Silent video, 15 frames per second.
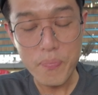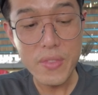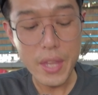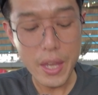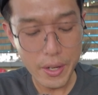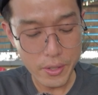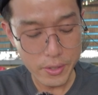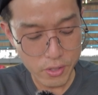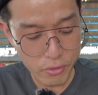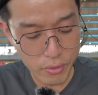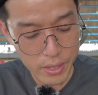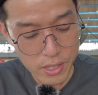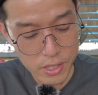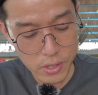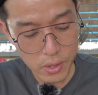their
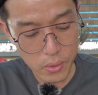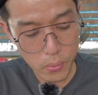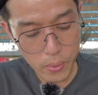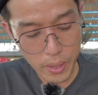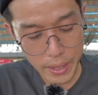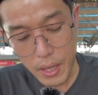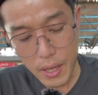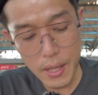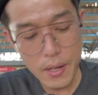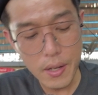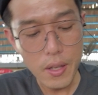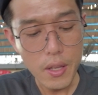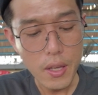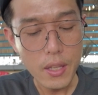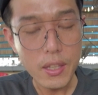traditional way and
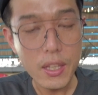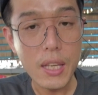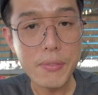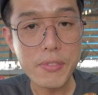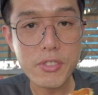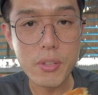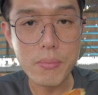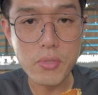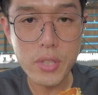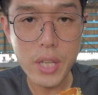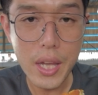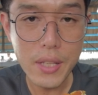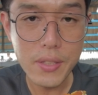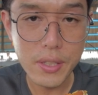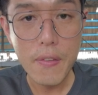give some
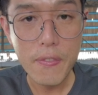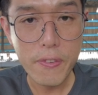changes.